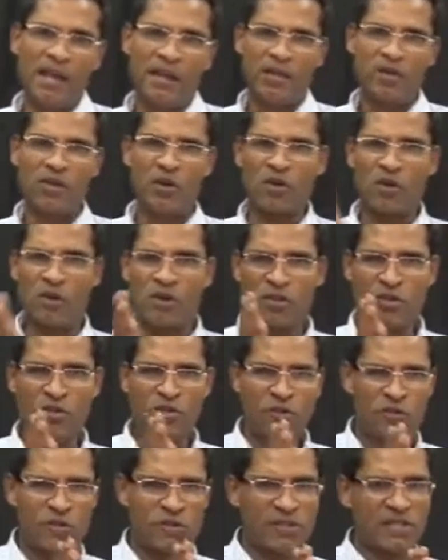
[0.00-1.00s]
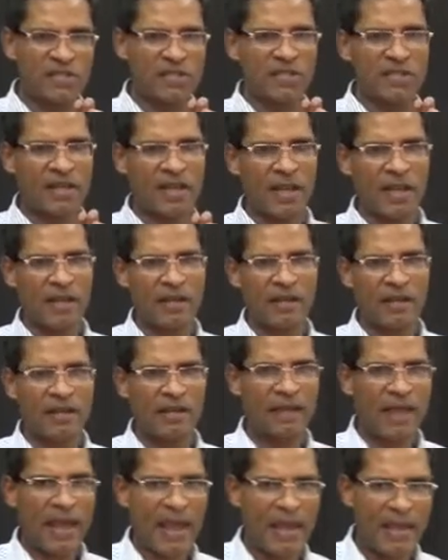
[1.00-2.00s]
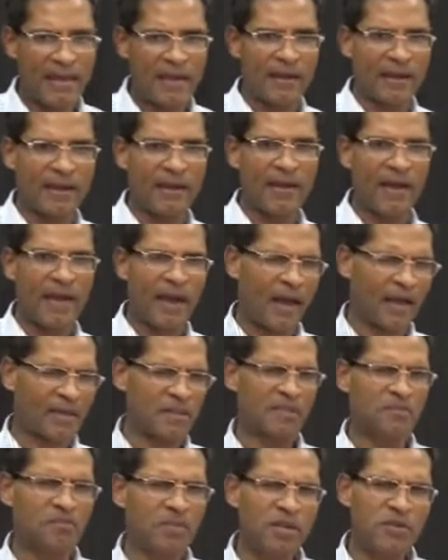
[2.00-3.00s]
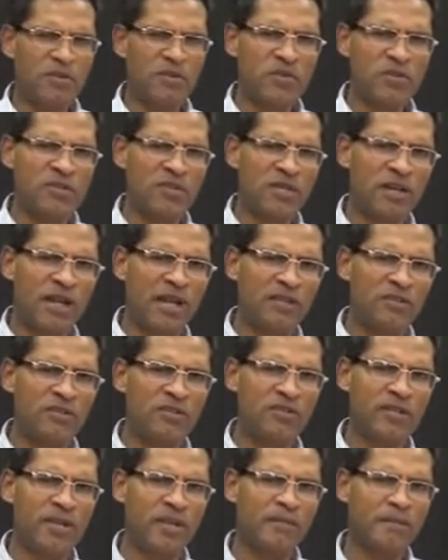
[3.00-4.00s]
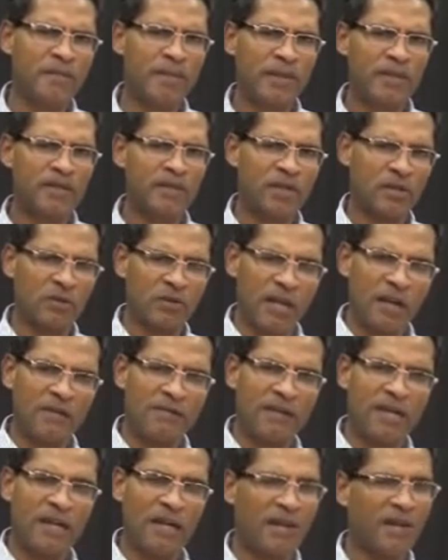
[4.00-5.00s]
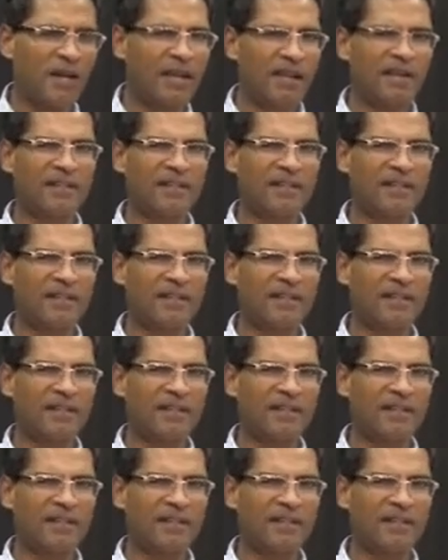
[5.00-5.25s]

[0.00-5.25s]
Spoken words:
you are going to use this scale in Kenya. Has it been used in Nigeria, South Africa?